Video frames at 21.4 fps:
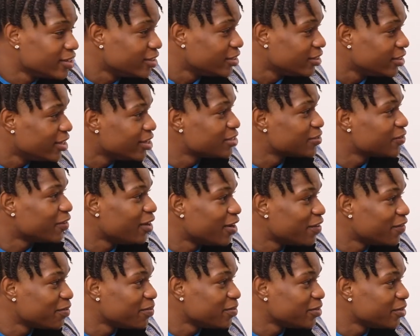Thanks for
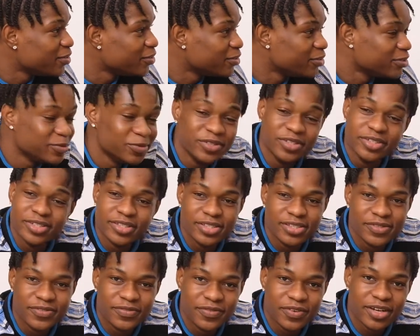having me on
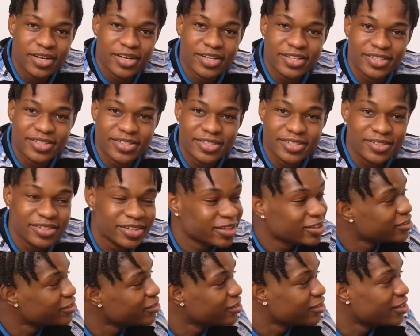Woodin's first
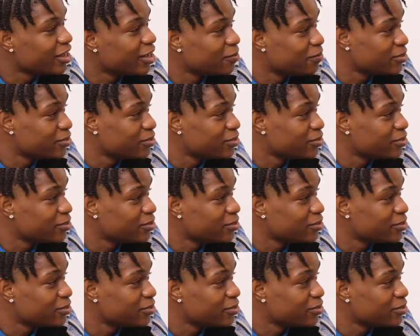episode.